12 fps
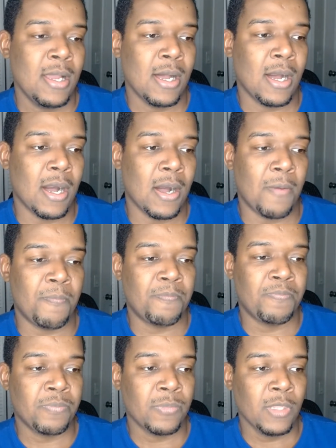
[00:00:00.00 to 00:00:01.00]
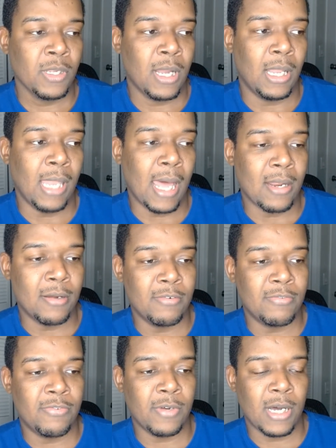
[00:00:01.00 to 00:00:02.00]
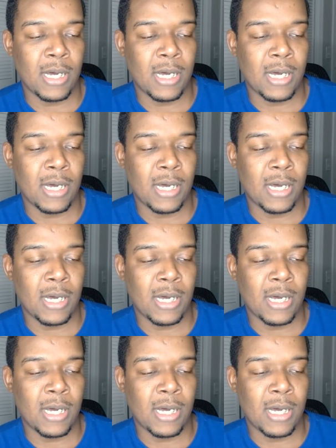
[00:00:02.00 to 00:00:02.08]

A lot of